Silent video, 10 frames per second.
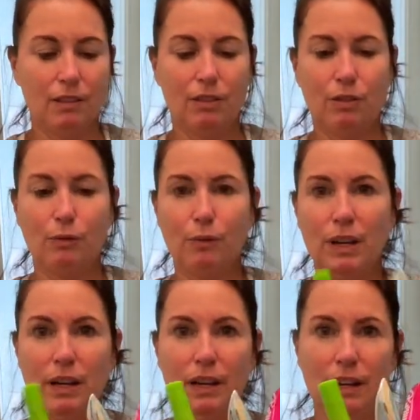
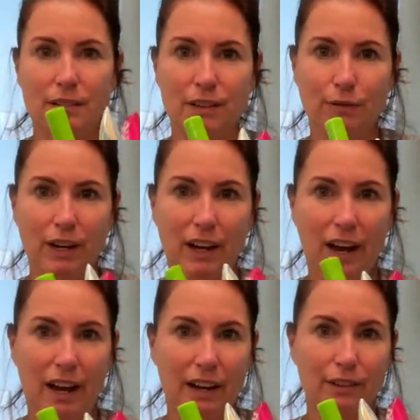3 different
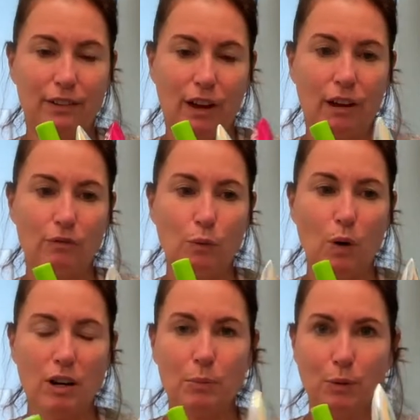kinds of
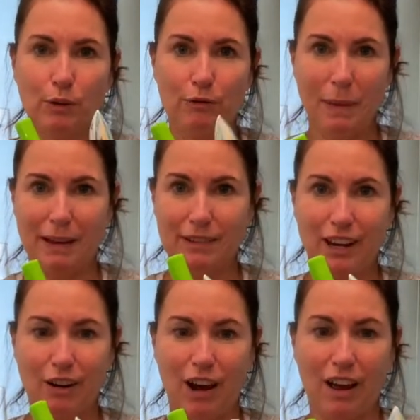waterproof
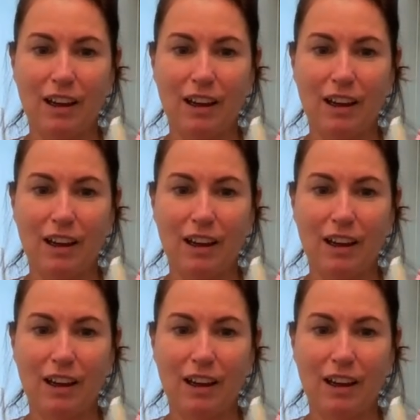mascara.